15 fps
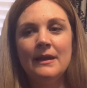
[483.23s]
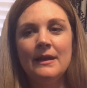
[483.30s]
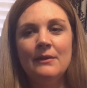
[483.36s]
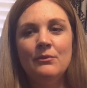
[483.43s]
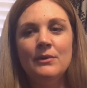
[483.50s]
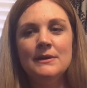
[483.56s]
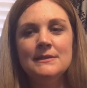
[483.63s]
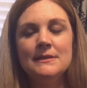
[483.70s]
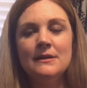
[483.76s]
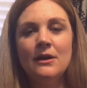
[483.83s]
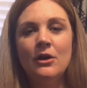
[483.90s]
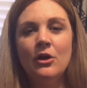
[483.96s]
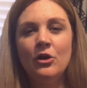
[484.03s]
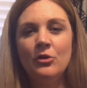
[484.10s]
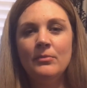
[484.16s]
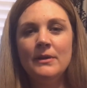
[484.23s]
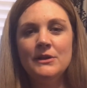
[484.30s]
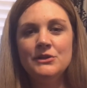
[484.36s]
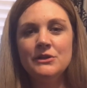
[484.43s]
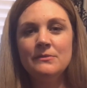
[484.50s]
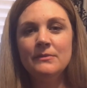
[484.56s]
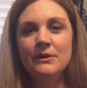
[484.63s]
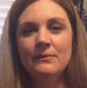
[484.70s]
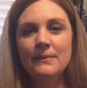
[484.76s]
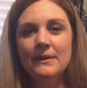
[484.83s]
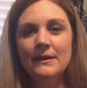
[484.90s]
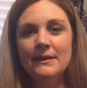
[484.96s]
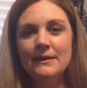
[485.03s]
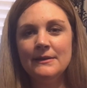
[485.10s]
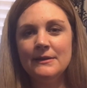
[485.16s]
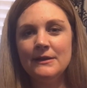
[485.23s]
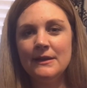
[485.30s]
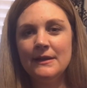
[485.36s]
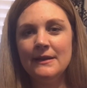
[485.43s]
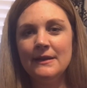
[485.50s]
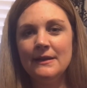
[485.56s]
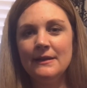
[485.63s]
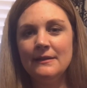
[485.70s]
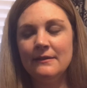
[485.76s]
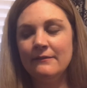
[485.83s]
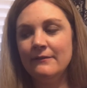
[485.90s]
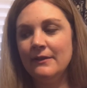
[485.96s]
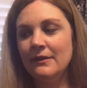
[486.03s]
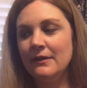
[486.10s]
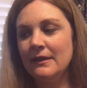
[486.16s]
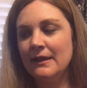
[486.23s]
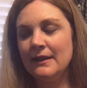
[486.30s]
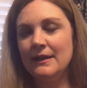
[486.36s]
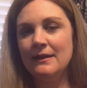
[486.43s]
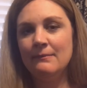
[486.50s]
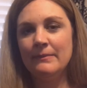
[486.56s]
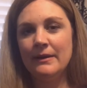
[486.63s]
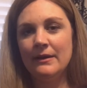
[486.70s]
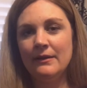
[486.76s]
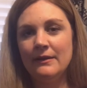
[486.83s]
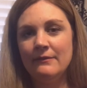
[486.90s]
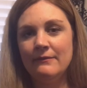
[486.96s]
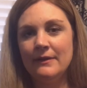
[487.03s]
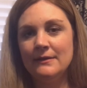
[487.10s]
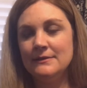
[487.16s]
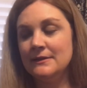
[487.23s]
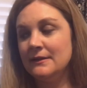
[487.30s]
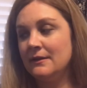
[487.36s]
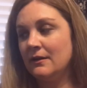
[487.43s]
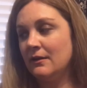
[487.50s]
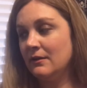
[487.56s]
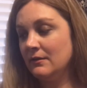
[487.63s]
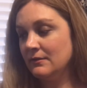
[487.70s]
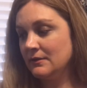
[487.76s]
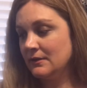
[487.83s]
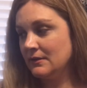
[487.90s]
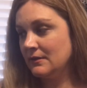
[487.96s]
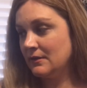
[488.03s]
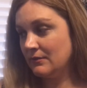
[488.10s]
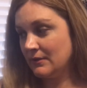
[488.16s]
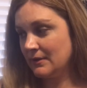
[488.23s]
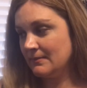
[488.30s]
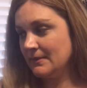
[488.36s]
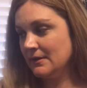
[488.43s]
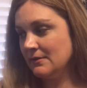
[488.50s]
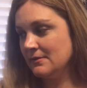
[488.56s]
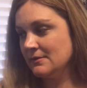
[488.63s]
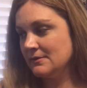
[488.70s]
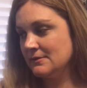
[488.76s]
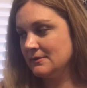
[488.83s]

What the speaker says: It wasn't a whole bunch of movement he didn't get to feel. Like, he barely felt it at all. Do you want to come here?